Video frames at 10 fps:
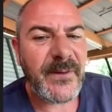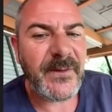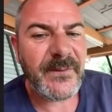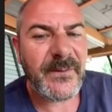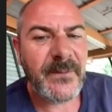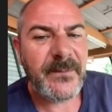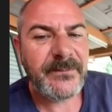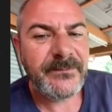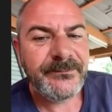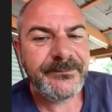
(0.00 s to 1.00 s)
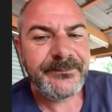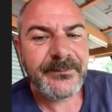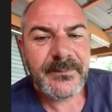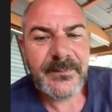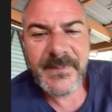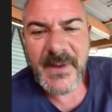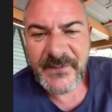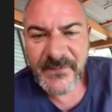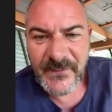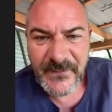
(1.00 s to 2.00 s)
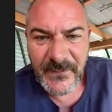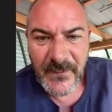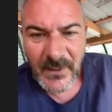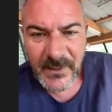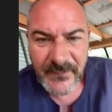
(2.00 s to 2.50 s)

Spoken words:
things. That's just life.